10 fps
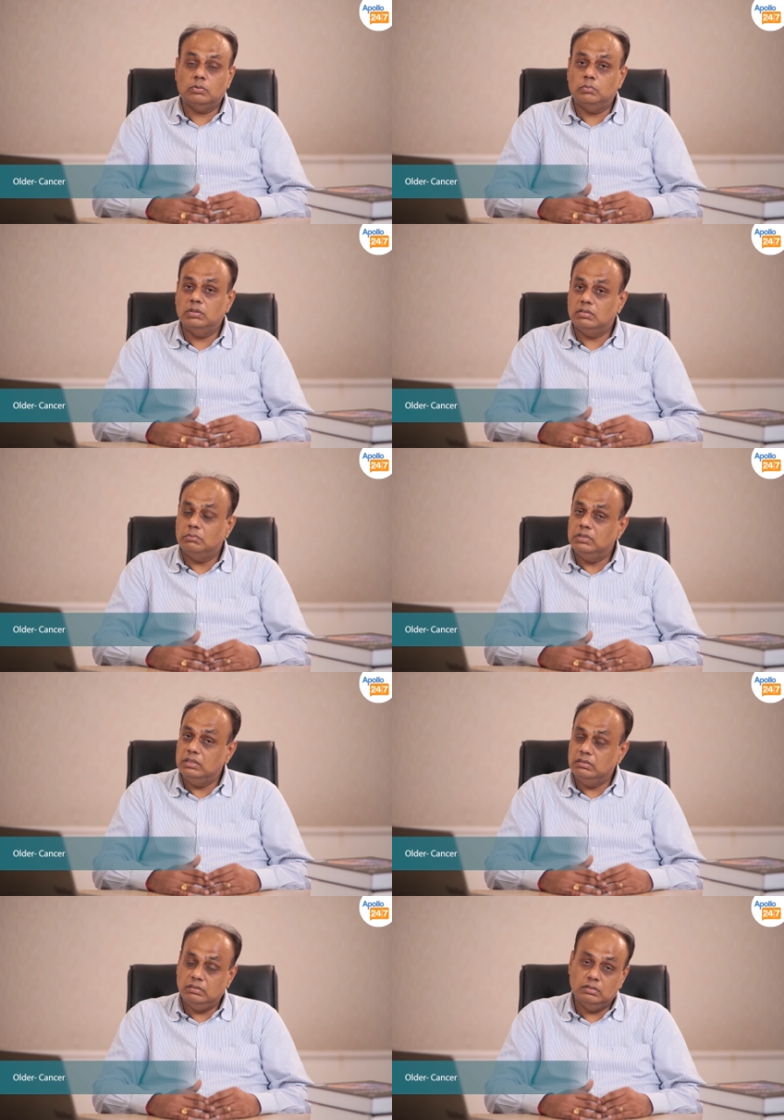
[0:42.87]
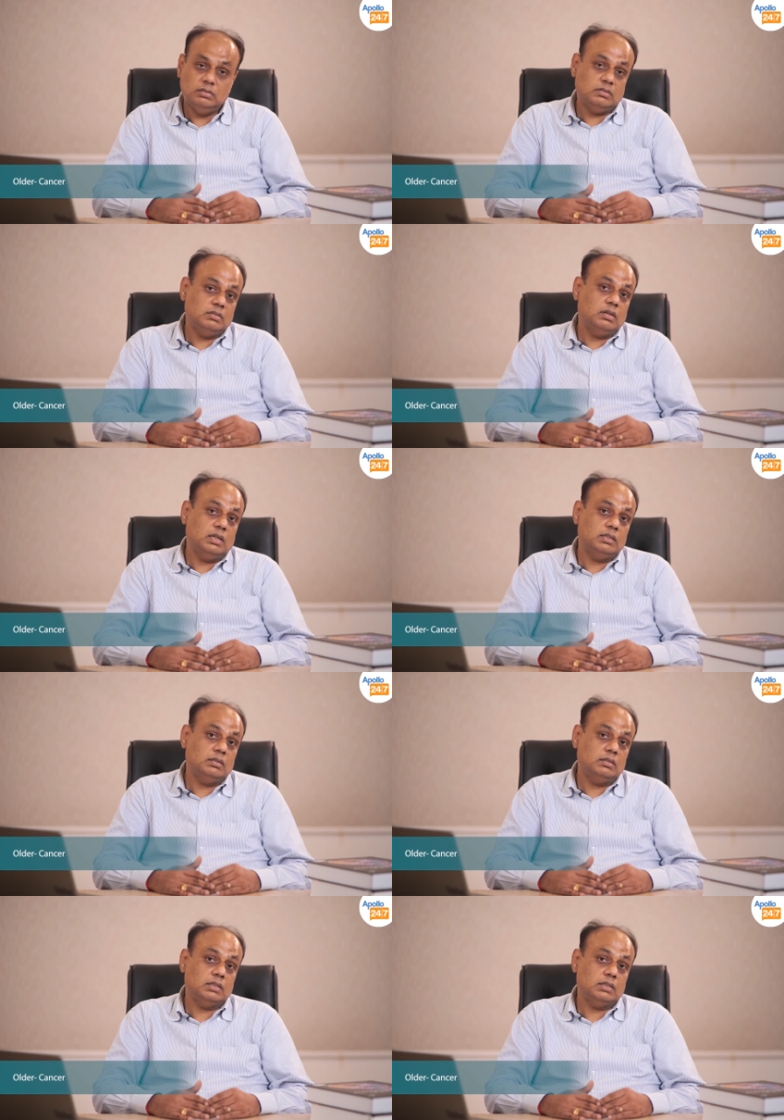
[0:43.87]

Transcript: could be something sinister like uh,